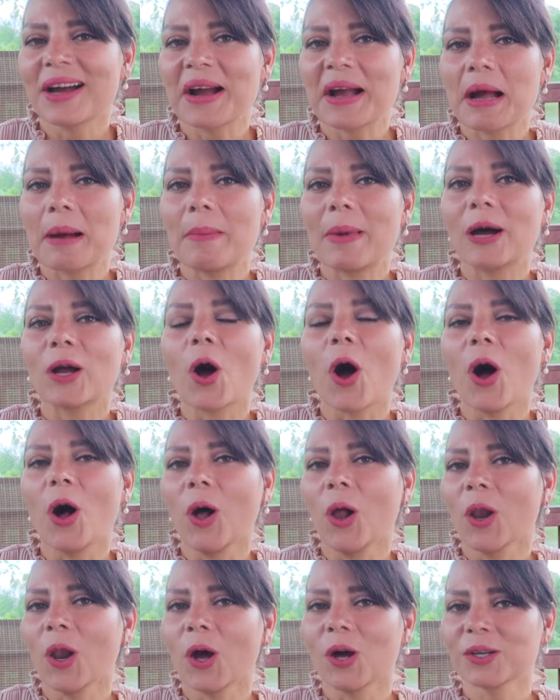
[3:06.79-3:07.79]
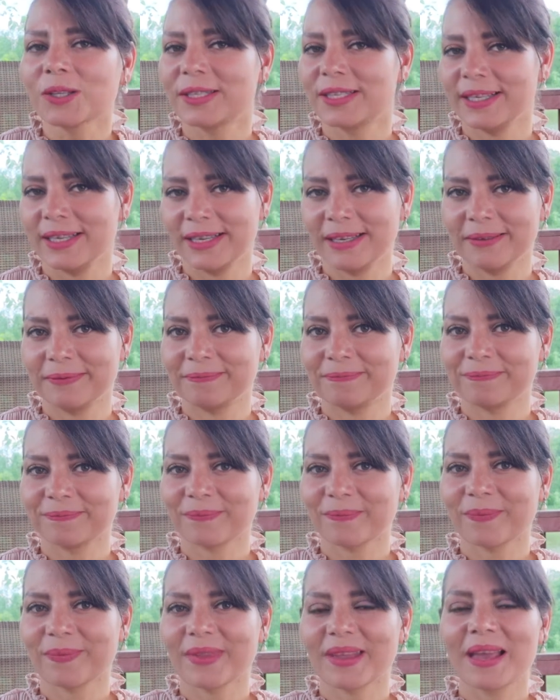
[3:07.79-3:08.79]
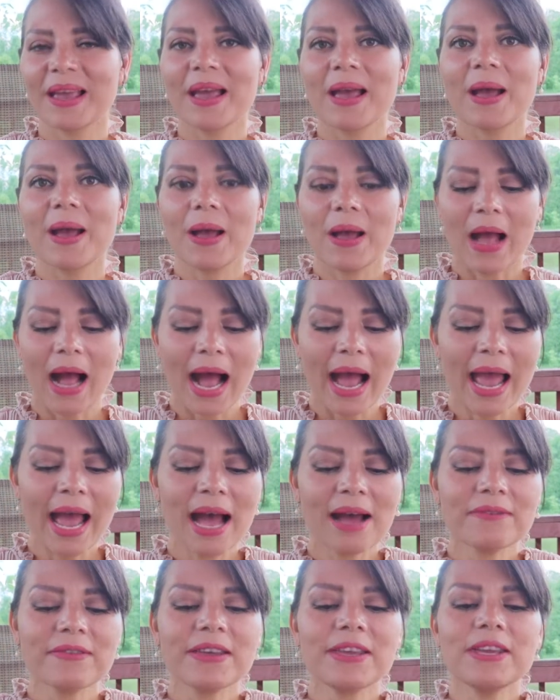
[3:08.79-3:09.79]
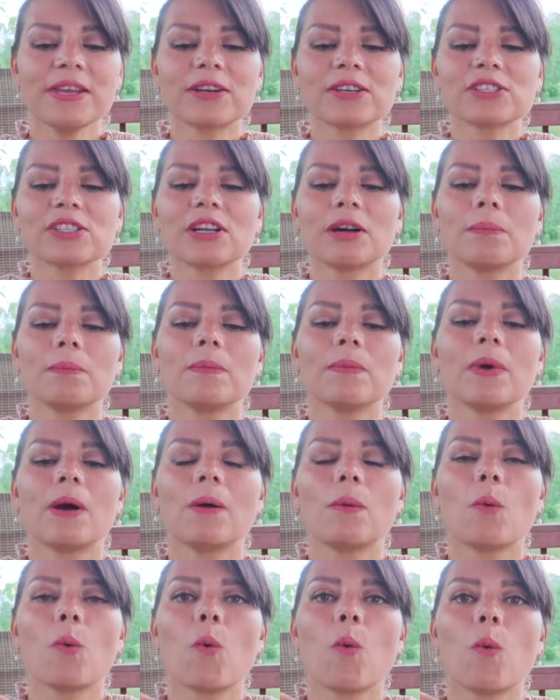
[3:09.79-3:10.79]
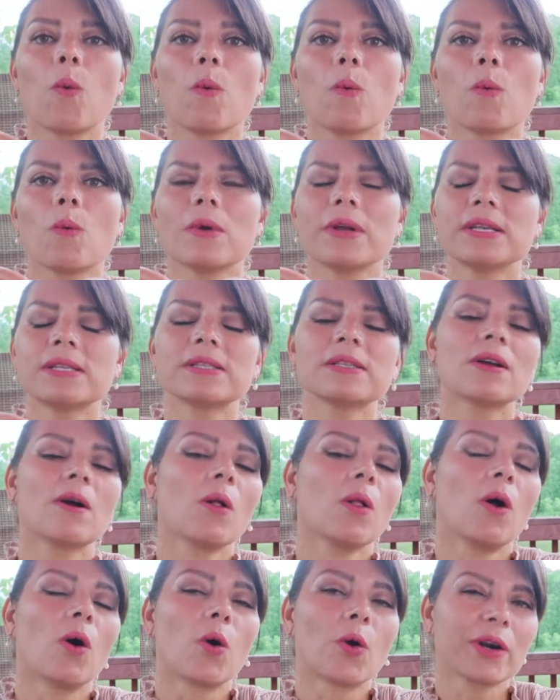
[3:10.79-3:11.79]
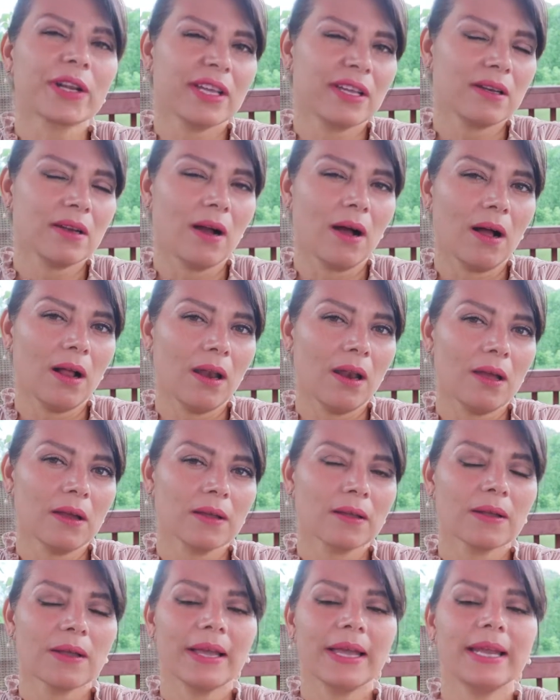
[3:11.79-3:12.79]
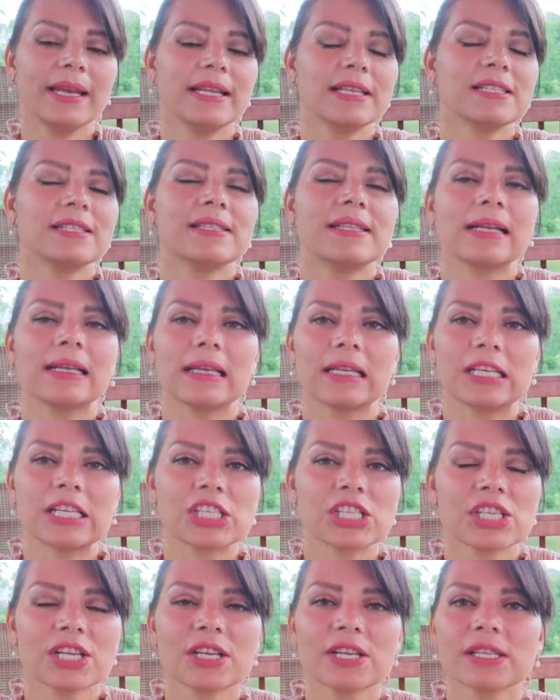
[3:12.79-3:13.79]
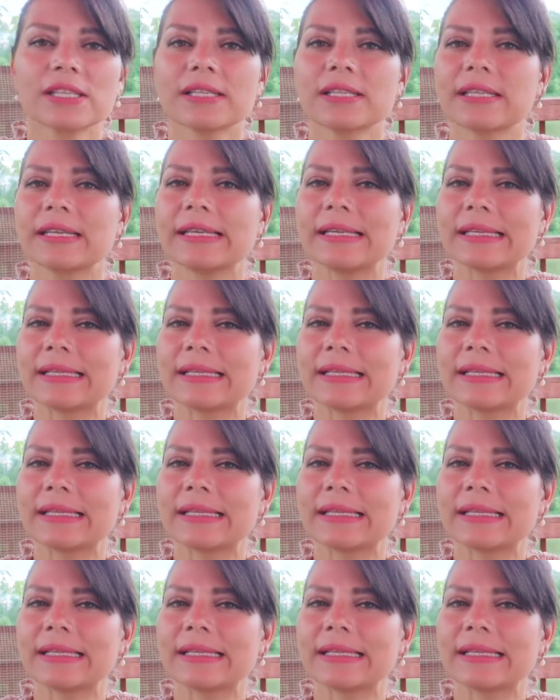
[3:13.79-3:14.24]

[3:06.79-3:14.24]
talk about oolong tea. I have here some, it's called orchid oolong, and it's delicious.